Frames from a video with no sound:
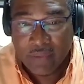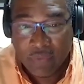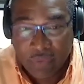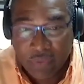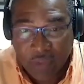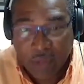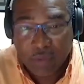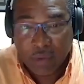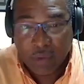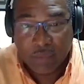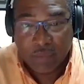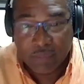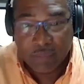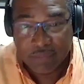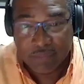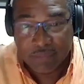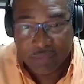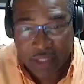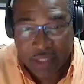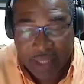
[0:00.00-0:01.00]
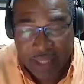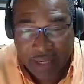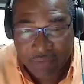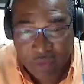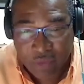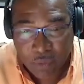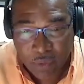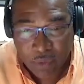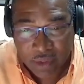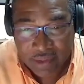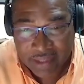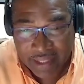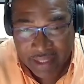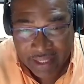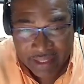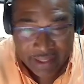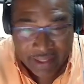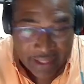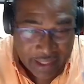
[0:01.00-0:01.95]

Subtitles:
they'd have to work together,